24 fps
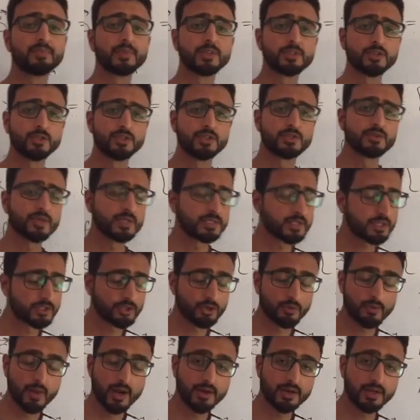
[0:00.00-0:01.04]
So this was the
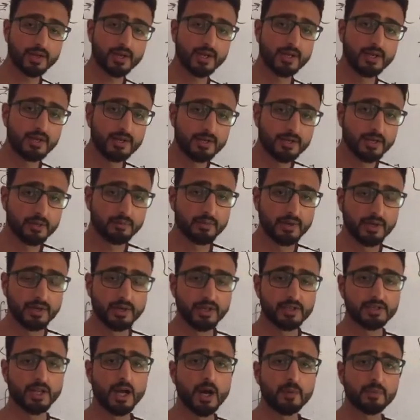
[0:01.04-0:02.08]
geometrical interpretation.